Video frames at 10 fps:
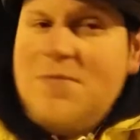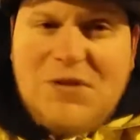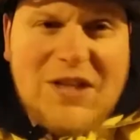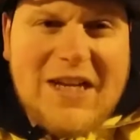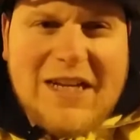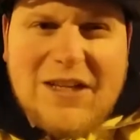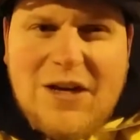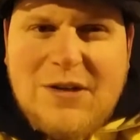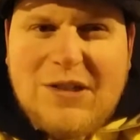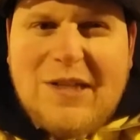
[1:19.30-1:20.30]
But saying that
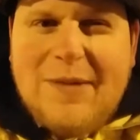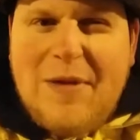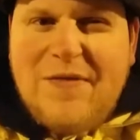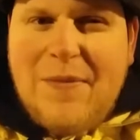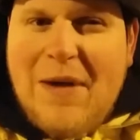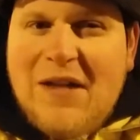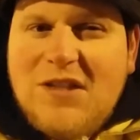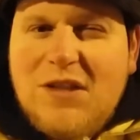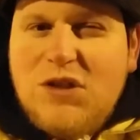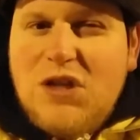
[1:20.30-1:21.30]
though, it's still a bit of a mess,
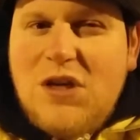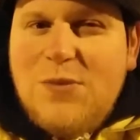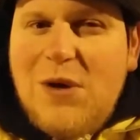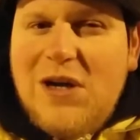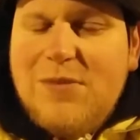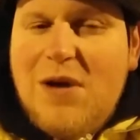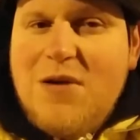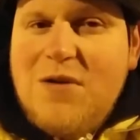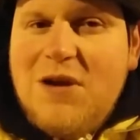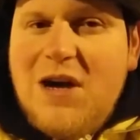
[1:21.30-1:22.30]
and I'll show you why in a
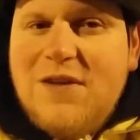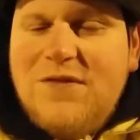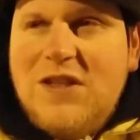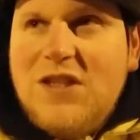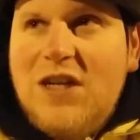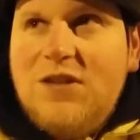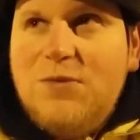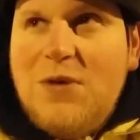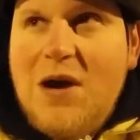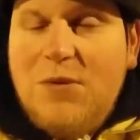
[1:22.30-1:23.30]
moment. I've
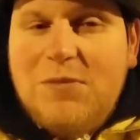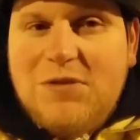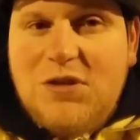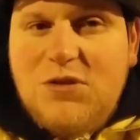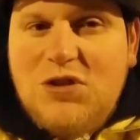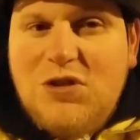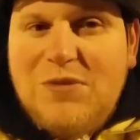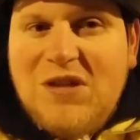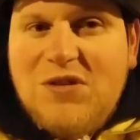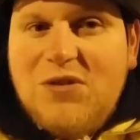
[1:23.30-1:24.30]
decided where I want my
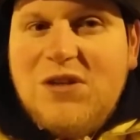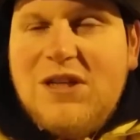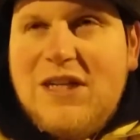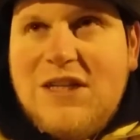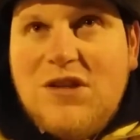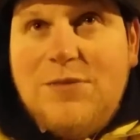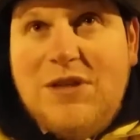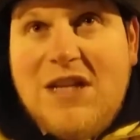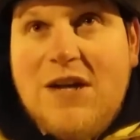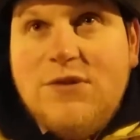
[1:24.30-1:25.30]
YouTubing corner, and that's going to
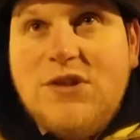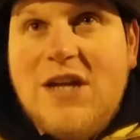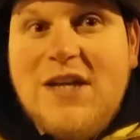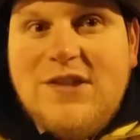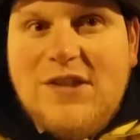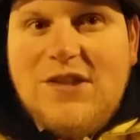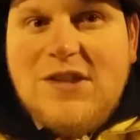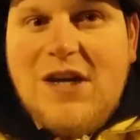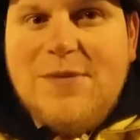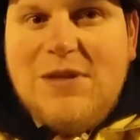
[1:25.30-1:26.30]
be downstairs this
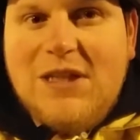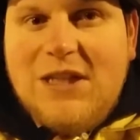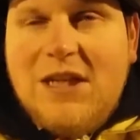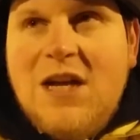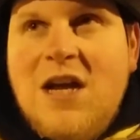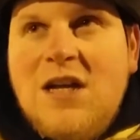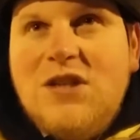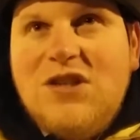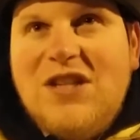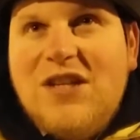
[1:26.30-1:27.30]
time, and
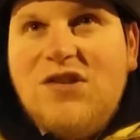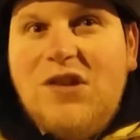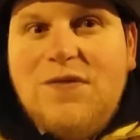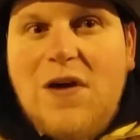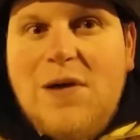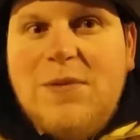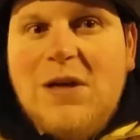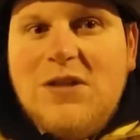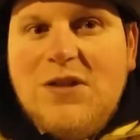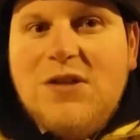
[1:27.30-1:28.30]
just next to the
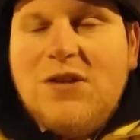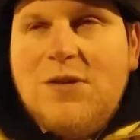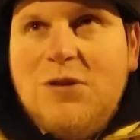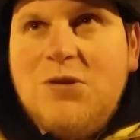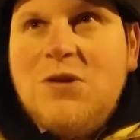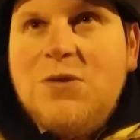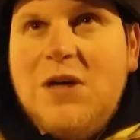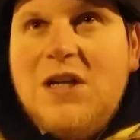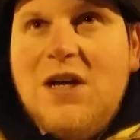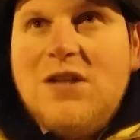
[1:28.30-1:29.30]
fireplace, so it's going to look
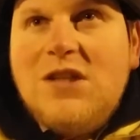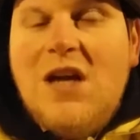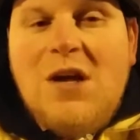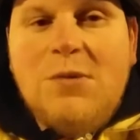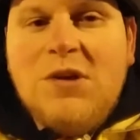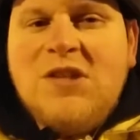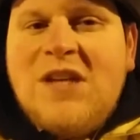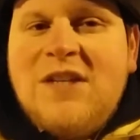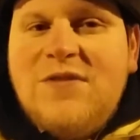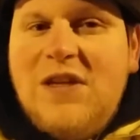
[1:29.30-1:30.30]
quite nice. One
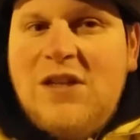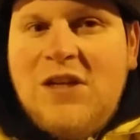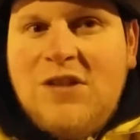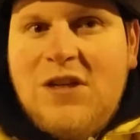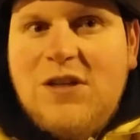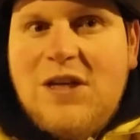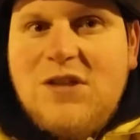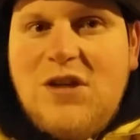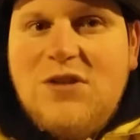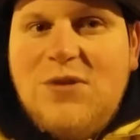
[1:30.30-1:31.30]
sad thing is though,
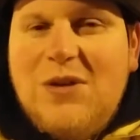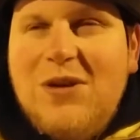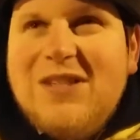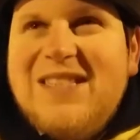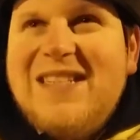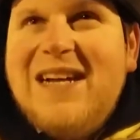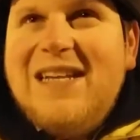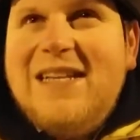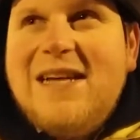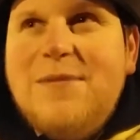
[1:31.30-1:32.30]
that Totoro got
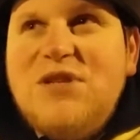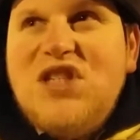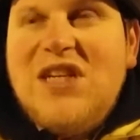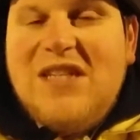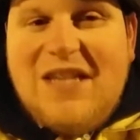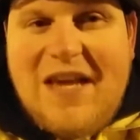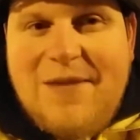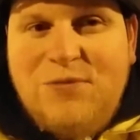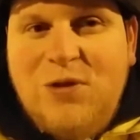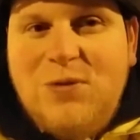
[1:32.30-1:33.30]
slightly damaged and his
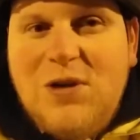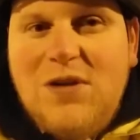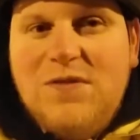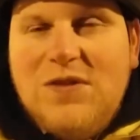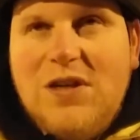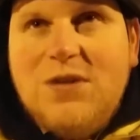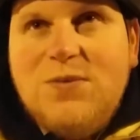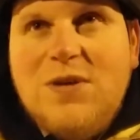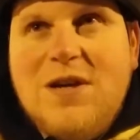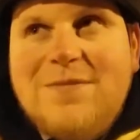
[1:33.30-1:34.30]
ear broke off,
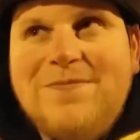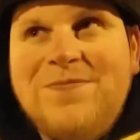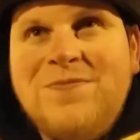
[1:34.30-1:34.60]
so